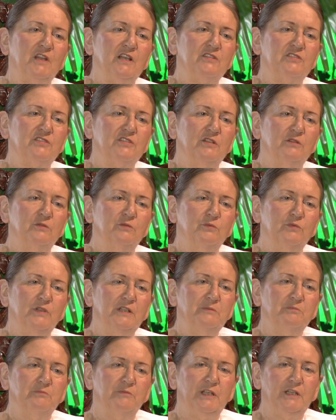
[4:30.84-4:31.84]
So
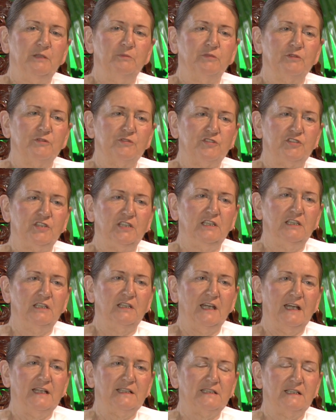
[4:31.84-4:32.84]
when people see
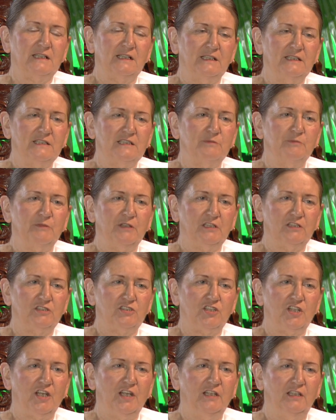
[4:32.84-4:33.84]
cataclysmic
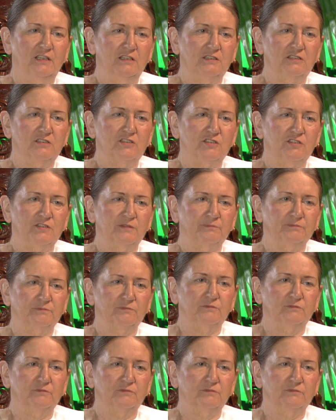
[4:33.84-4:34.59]
change,